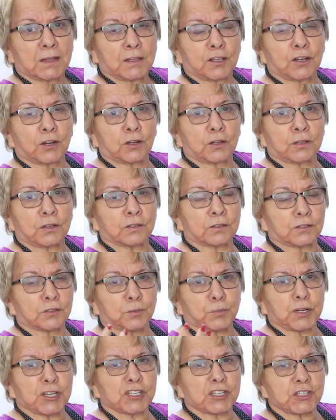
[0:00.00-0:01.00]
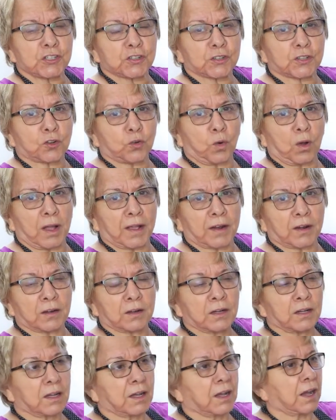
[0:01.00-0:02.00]
You're preaching to the choir.
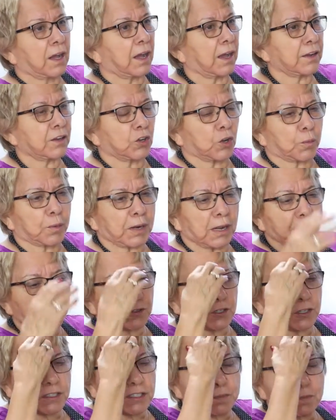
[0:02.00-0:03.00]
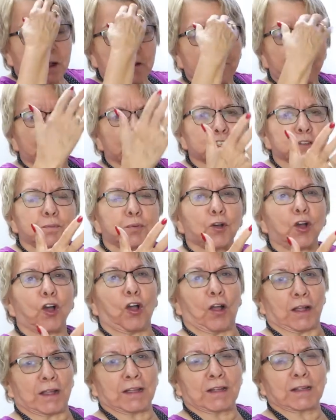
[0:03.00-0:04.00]
I know, but after, it's my first
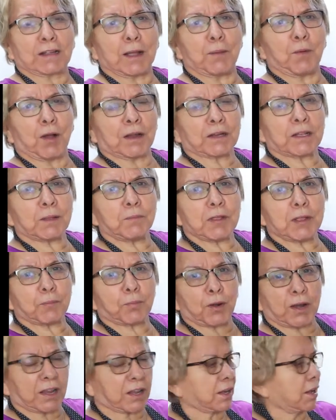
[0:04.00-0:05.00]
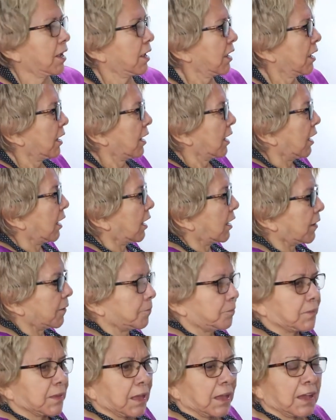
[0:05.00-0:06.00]
book. Come on, give me a break.
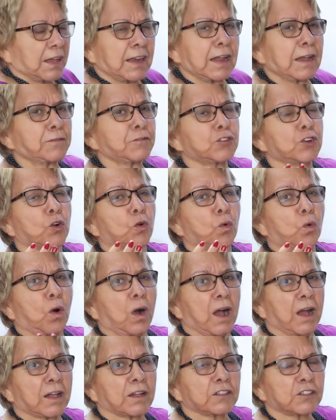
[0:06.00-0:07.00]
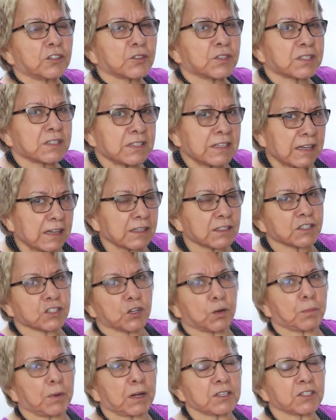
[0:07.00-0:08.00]
And after a while, you see it
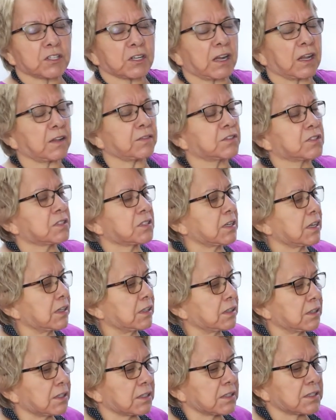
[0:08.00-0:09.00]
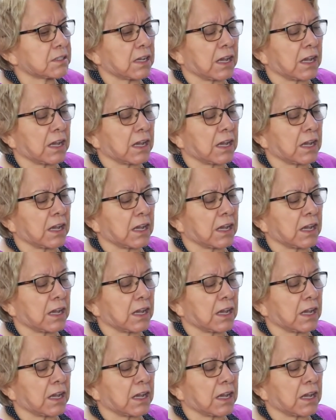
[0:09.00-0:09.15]
so much, and I have seen this.